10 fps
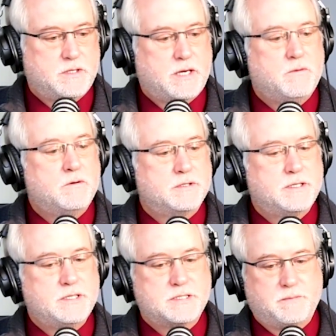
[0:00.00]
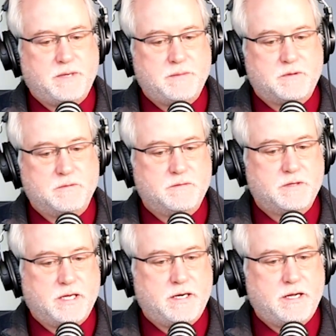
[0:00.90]
they won't lease to people
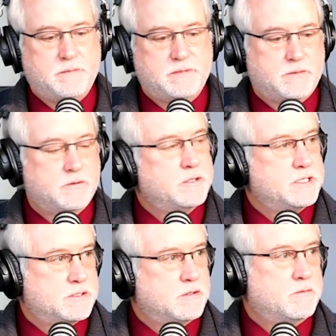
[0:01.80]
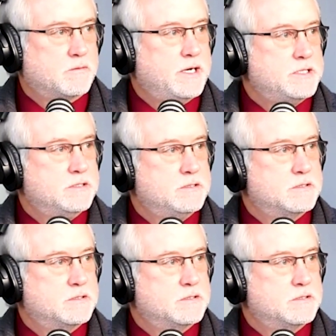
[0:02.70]
moving in and out, but they will lease to corporations.